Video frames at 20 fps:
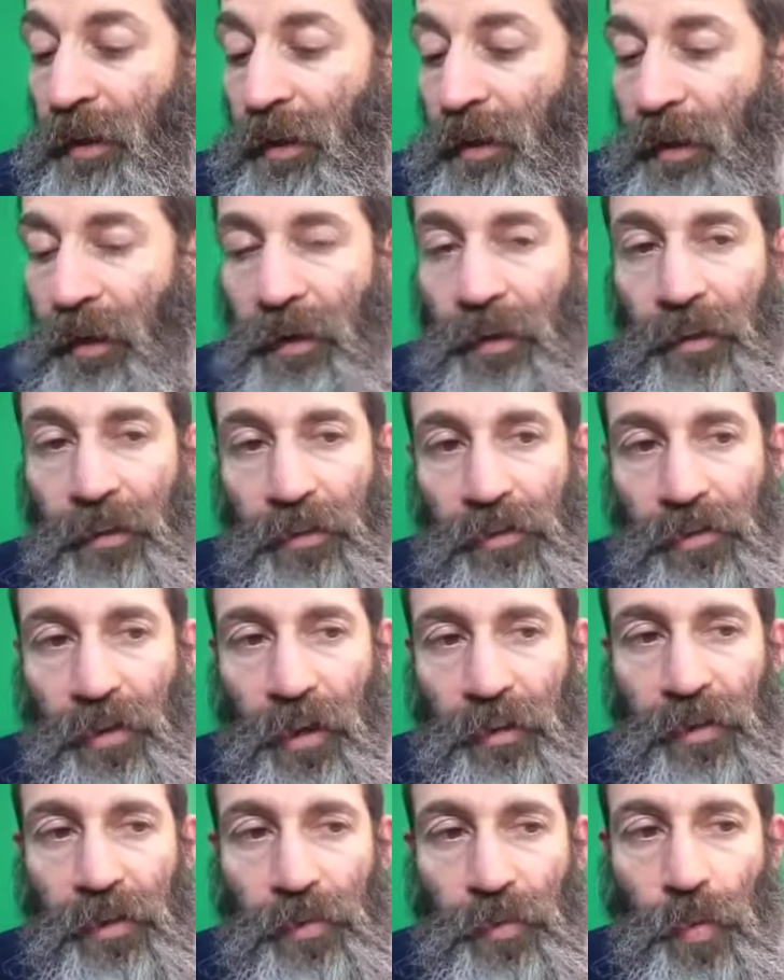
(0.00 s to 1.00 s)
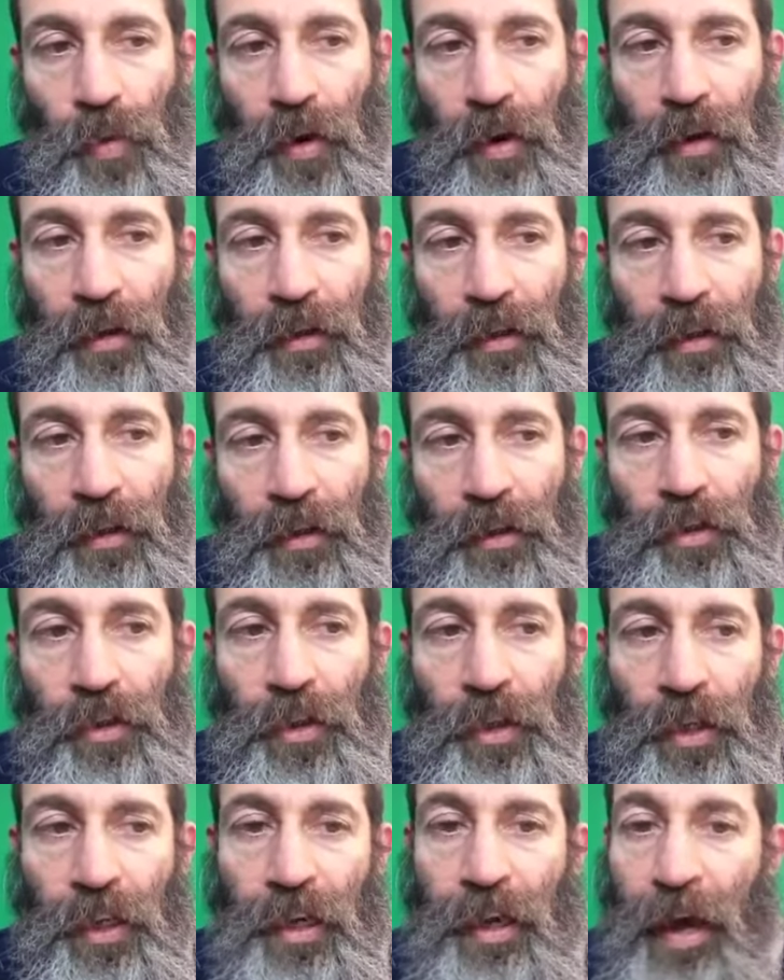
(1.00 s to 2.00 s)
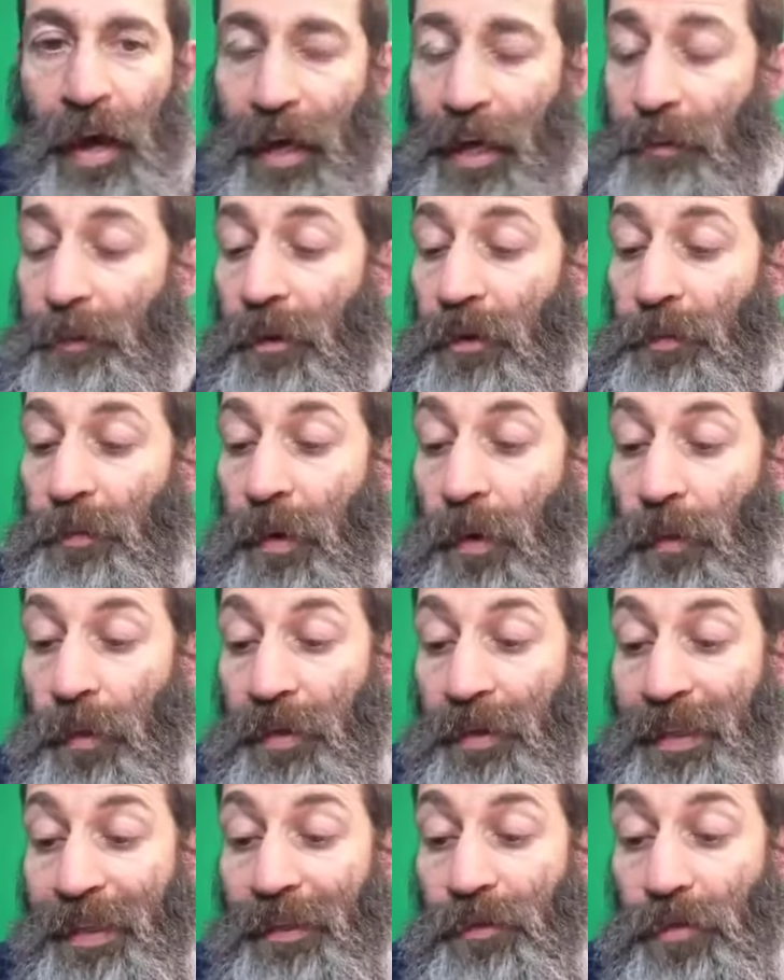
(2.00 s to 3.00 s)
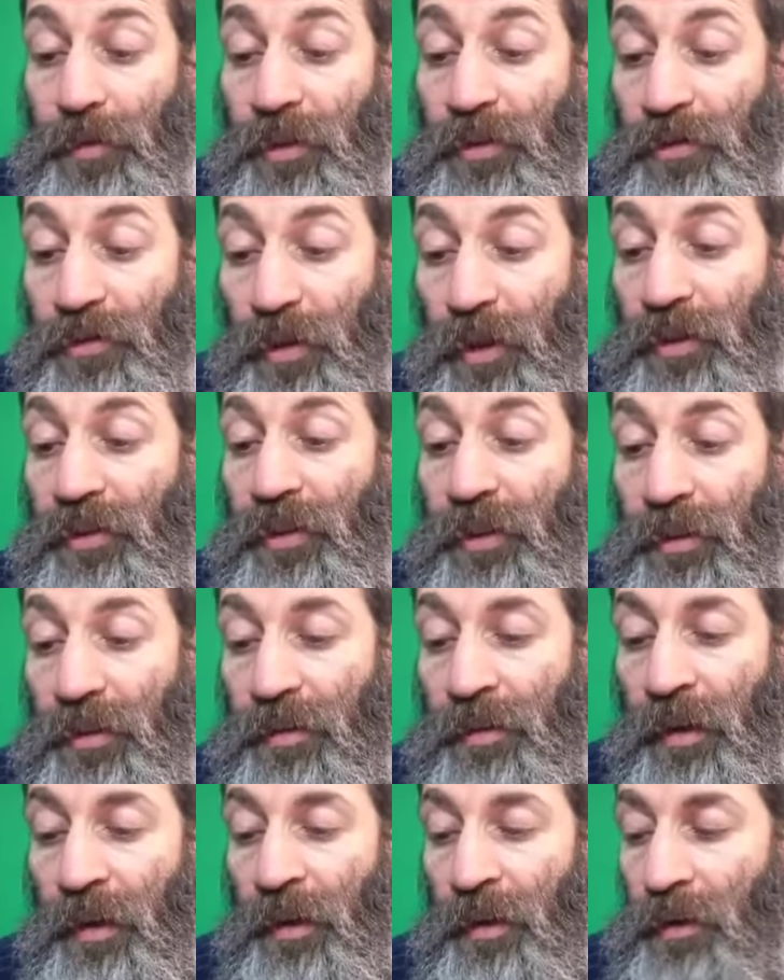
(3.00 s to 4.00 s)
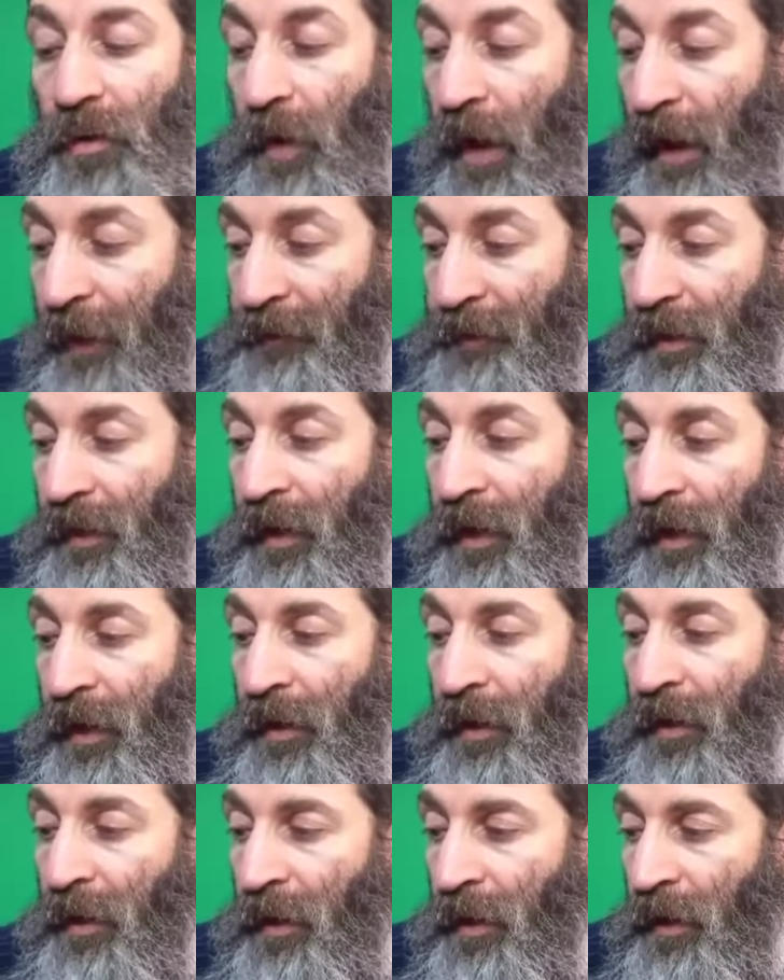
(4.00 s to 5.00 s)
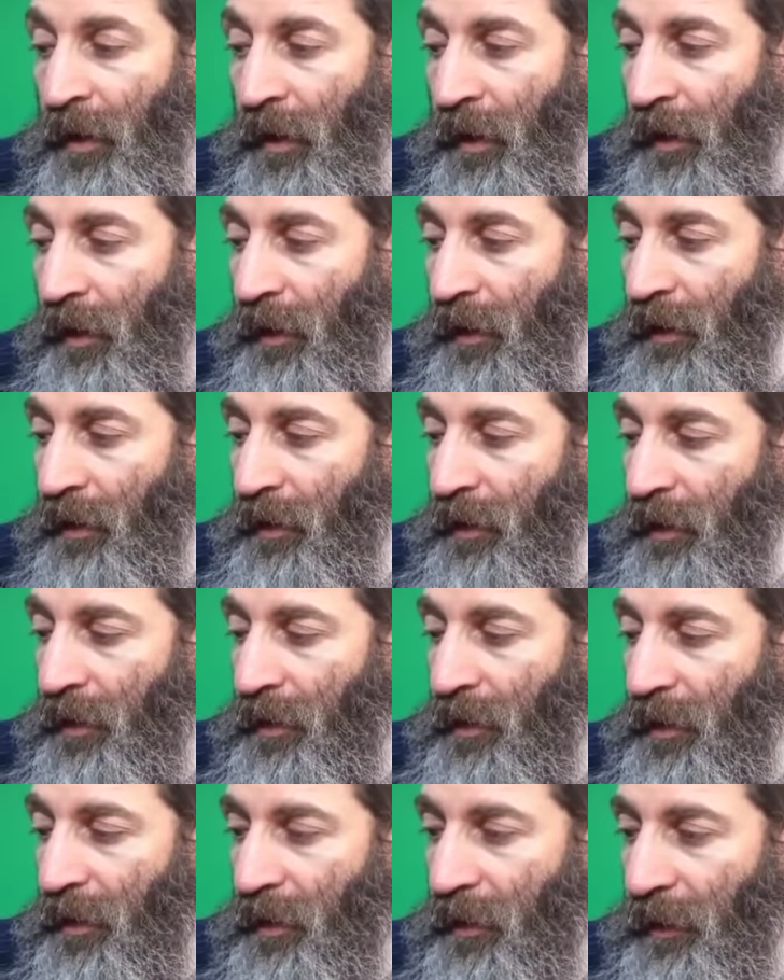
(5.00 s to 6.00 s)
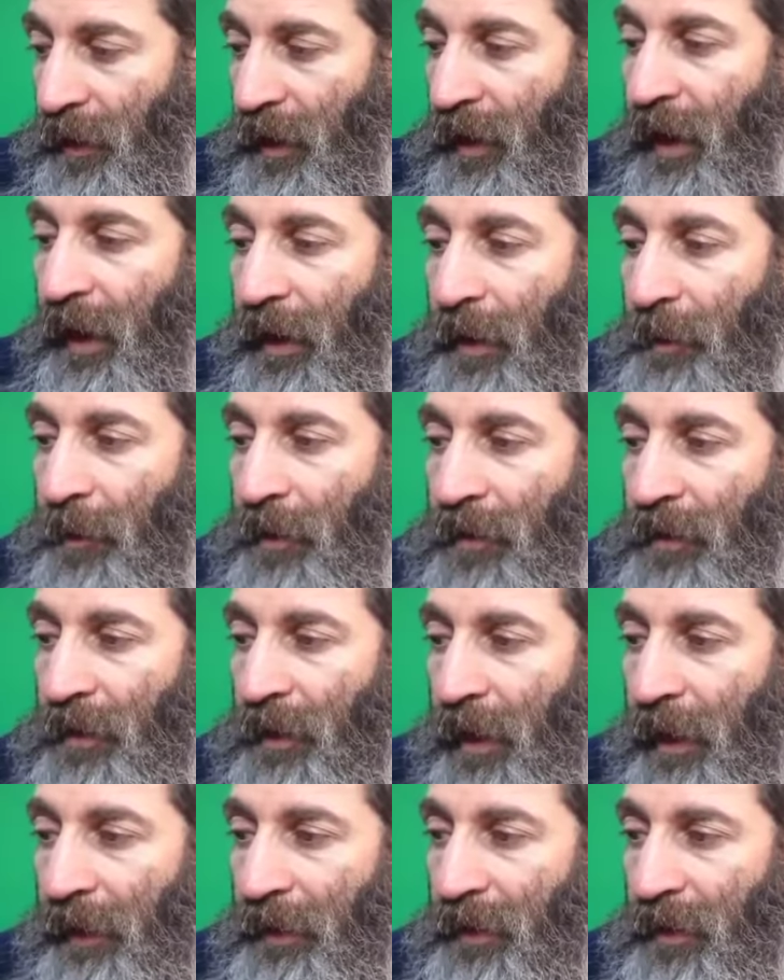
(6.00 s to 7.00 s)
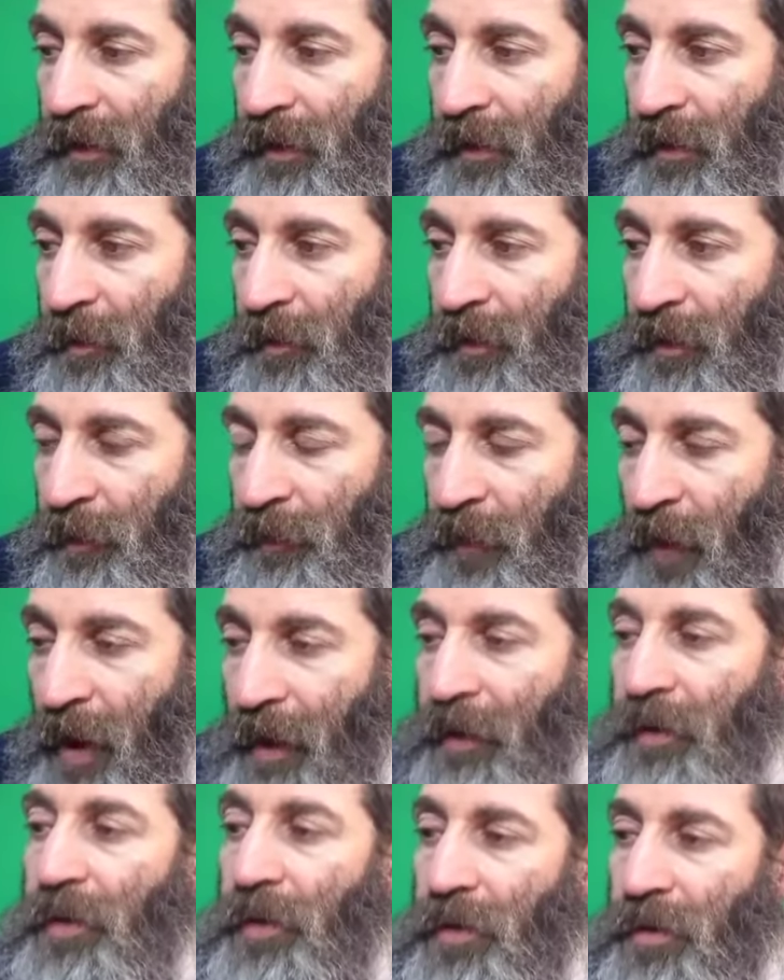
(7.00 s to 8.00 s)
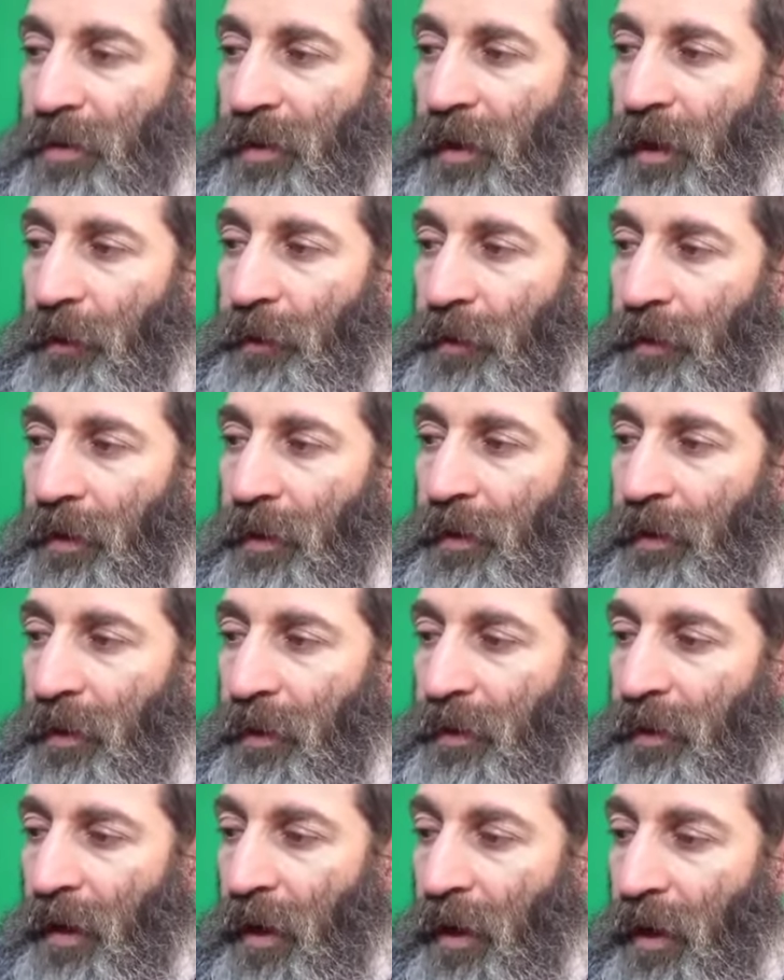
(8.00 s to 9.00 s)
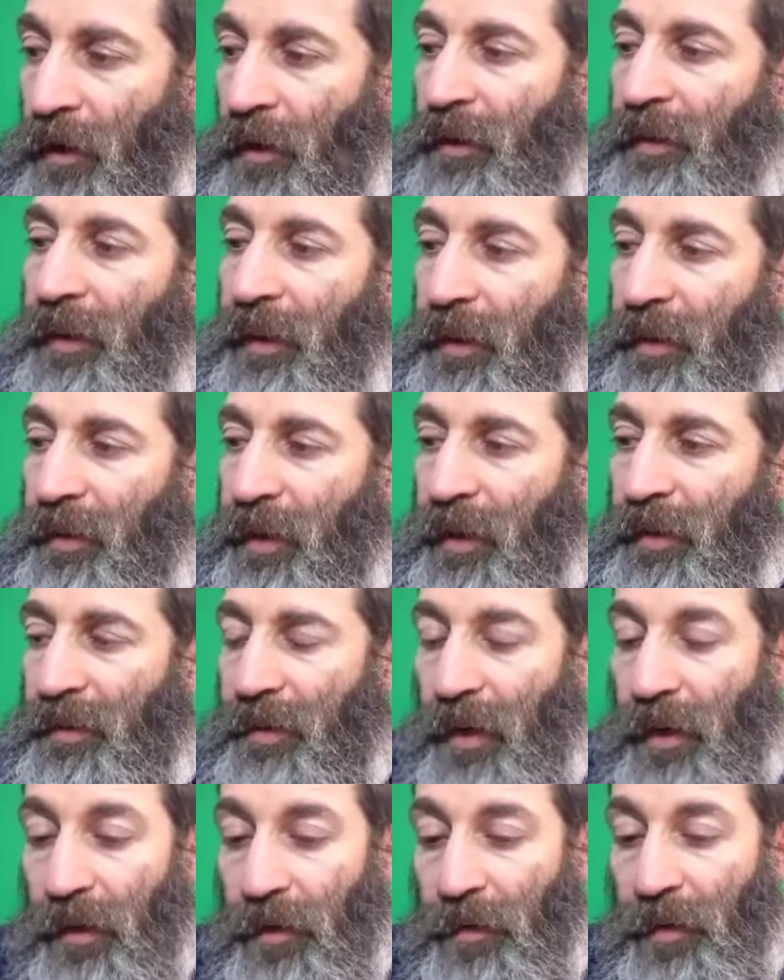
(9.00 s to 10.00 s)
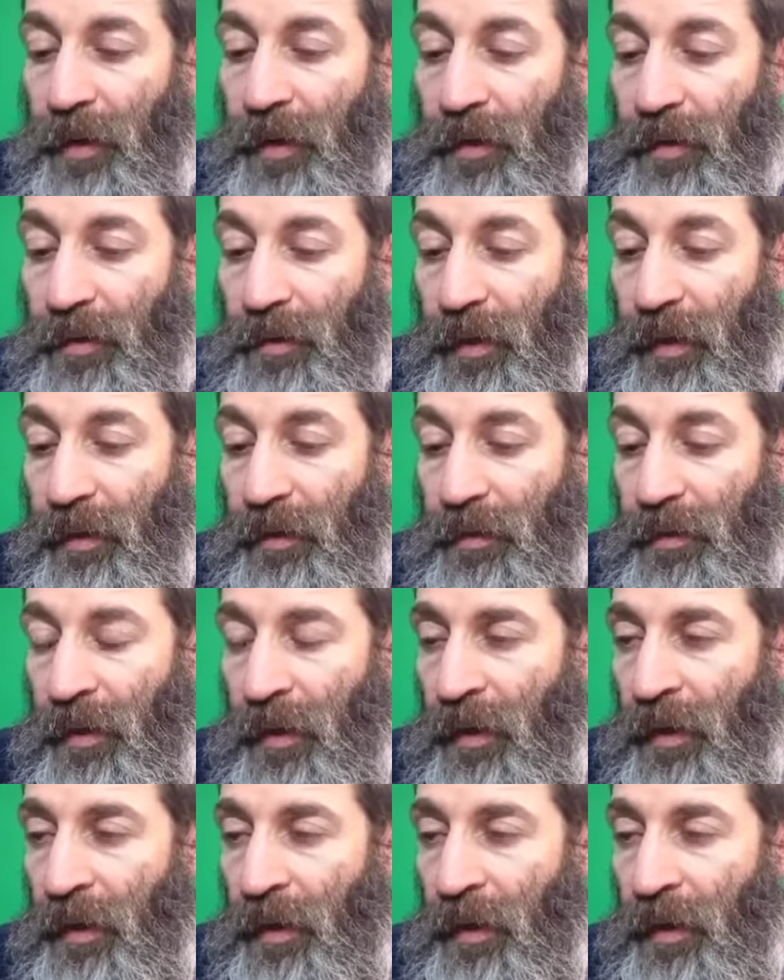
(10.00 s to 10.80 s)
and the instructions were, you can eat animals, but with these restrictions. You have to eat Uh, the, the clean animals, not to defile yourself with the, the, the unclean things that our Creator says.